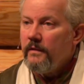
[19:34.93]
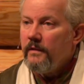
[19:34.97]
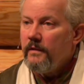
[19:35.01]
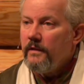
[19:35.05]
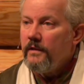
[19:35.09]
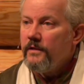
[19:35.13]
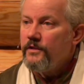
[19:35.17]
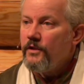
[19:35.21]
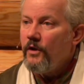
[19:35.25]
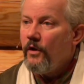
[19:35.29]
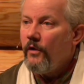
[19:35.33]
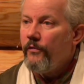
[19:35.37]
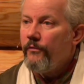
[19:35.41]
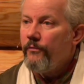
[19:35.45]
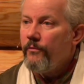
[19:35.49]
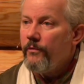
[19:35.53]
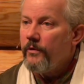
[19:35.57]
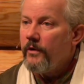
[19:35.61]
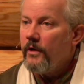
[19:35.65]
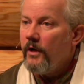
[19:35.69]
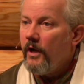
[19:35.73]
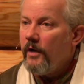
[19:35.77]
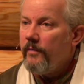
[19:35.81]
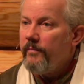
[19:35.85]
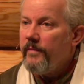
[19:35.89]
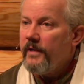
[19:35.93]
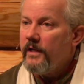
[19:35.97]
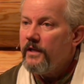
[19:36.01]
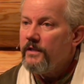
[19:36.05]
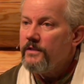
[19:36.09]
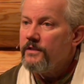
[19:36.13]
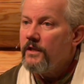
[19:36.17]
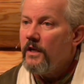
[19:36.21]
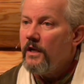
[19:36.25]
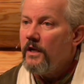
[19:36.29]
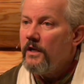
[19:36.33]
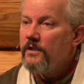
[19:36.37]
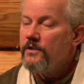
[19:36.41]
And it's all through God,
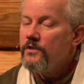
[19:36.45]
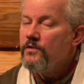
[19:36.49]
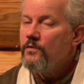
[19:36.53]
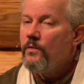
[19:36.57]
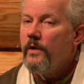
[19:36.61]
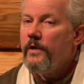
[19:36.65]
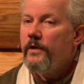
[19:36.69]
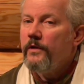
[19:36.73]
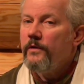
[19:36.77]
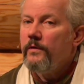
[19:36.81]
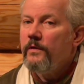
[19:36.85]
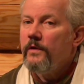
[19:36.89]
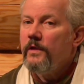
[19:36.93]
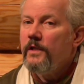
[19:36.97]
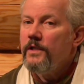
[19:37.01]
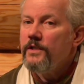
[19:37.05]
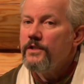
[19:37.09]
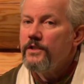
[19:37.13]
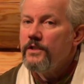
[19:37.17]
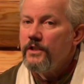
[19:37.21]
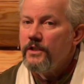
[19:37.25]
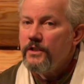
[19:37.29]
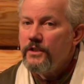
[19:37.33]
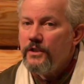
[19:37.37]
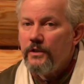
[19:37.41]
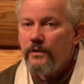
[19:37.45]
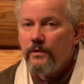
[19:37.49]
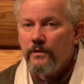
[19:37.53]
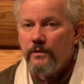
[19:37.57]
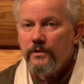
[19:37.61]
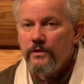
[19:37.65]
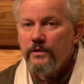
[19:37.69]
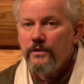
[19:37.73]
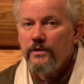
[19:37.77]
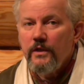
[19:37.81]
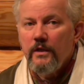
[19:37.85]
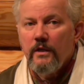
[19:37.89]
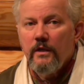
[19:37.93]
because God is the one who
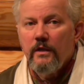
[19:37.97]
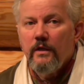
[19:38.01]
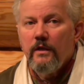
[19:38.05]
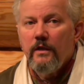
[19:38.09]
institutes